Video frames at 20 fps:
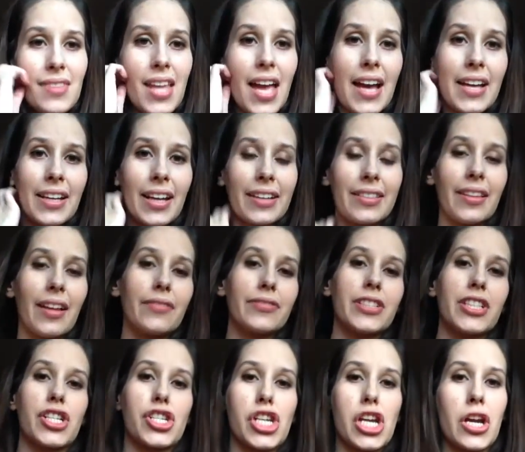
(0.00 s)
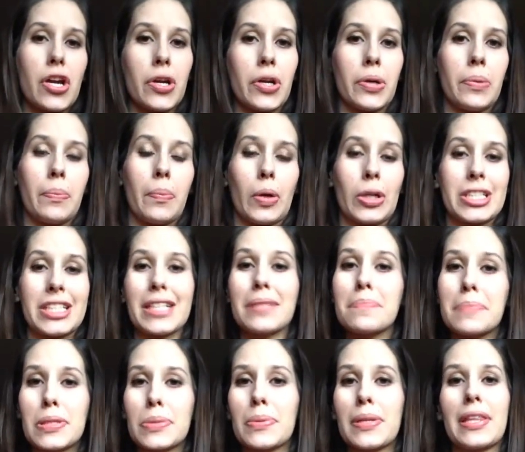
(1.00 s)
I'd love to share more
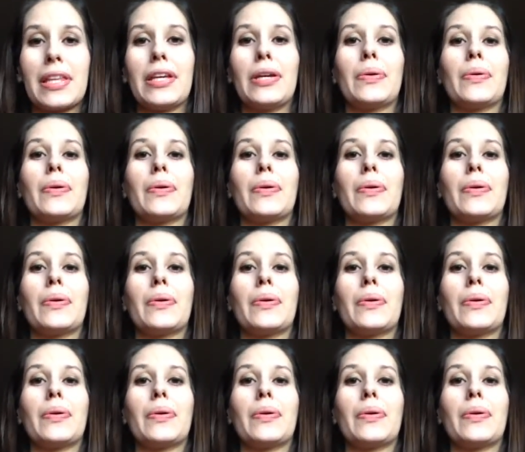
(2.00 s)
tips with you